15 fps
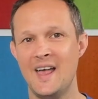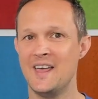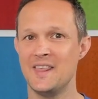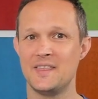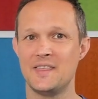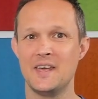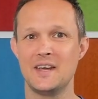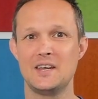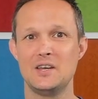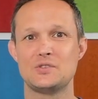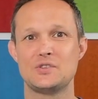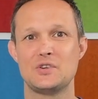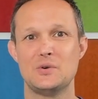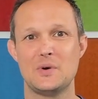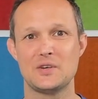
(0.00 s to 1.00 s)
Thank you
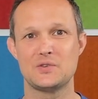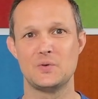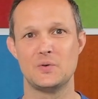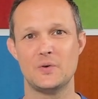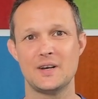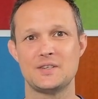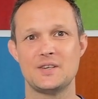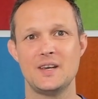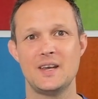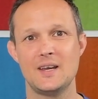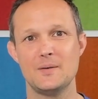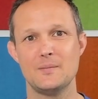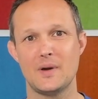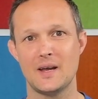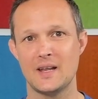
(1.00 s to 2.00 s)
so much for watching.
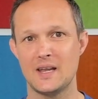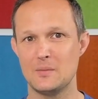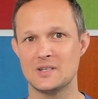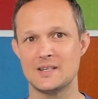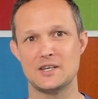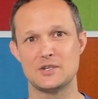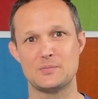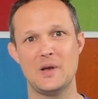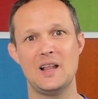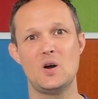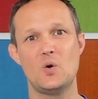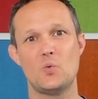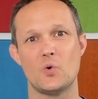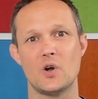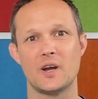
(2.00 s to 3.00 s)
My name is Lars Ballow,
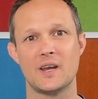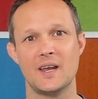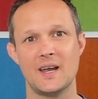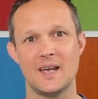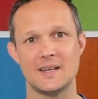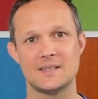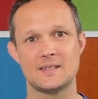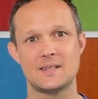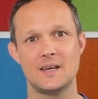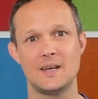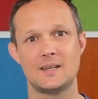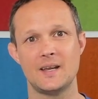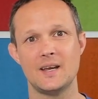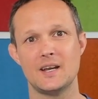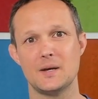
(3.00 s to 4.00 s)
working at Tech
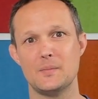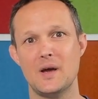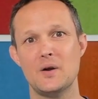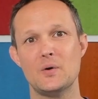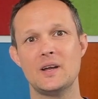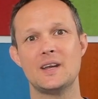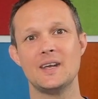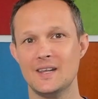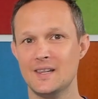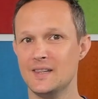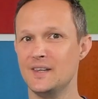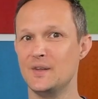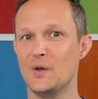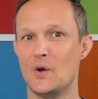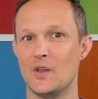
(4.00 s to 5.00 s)
Data Maverick in the
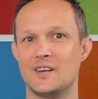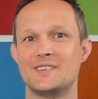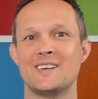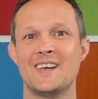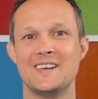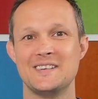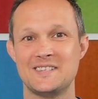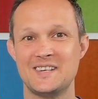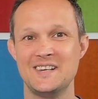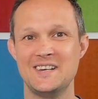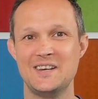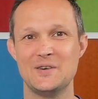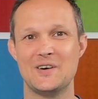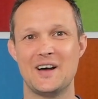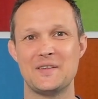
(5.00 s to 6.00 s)
Nordics. See
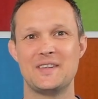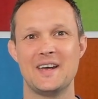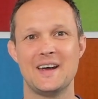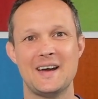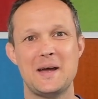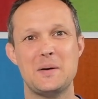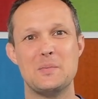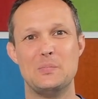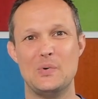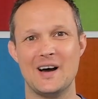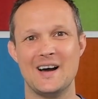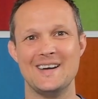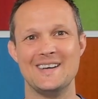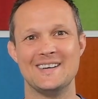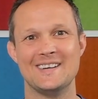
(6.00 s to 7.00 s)
you out there.
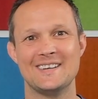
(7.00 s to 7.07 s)
Bye.